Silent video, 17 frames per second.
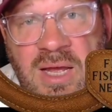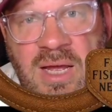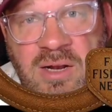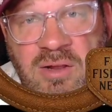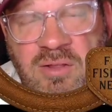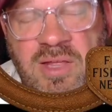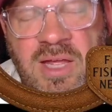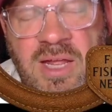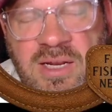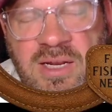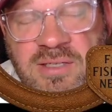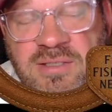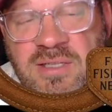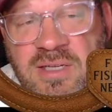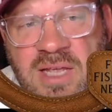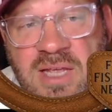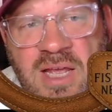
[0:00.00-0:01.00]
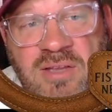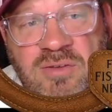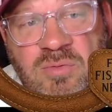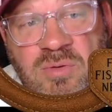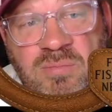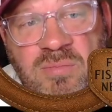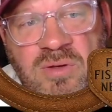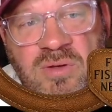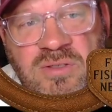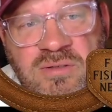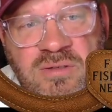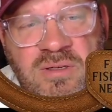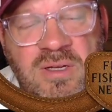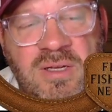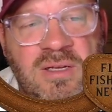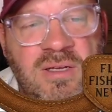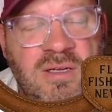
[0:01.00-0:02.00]
I know that is the case with most
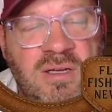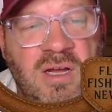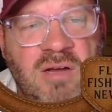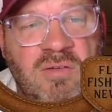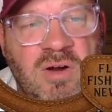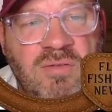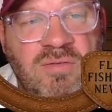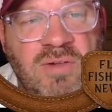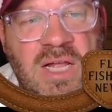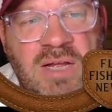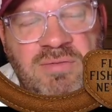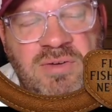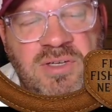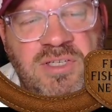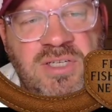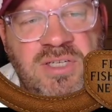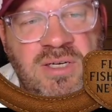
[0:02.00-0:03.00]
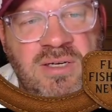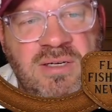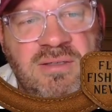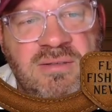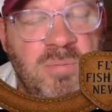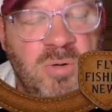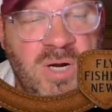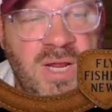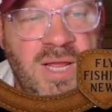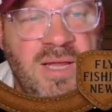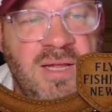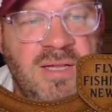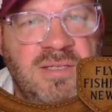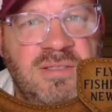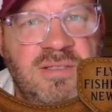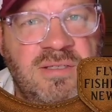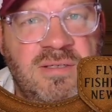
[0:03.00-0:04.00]
of our fly fishing
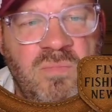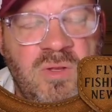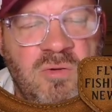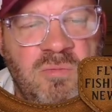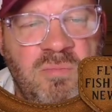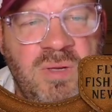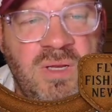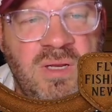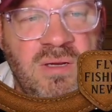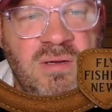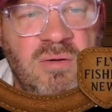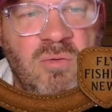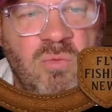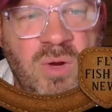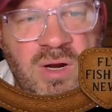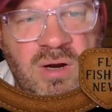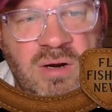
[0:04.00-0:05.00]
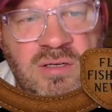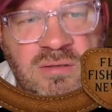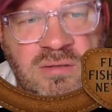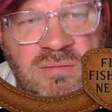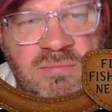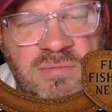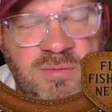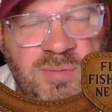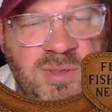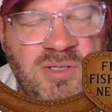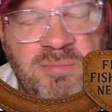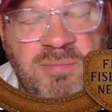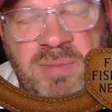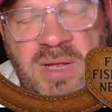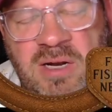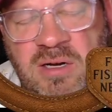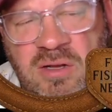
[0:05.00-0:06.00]
brands, being aware, especially
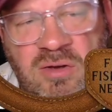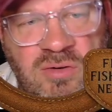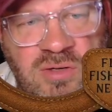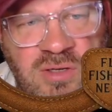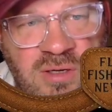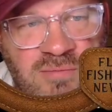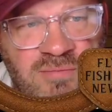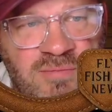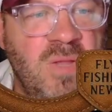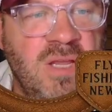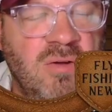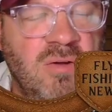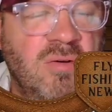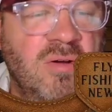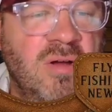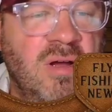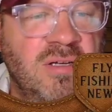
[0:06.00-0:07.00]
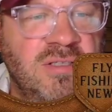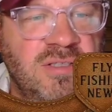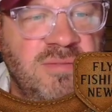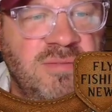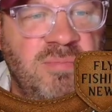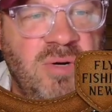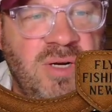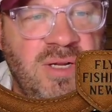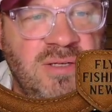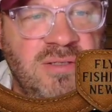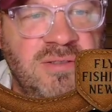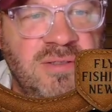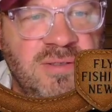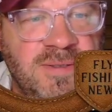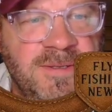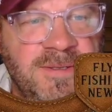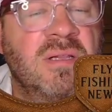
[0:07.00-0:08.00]
Patagonia, of eco-conscious
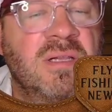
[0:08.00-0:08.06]
brands.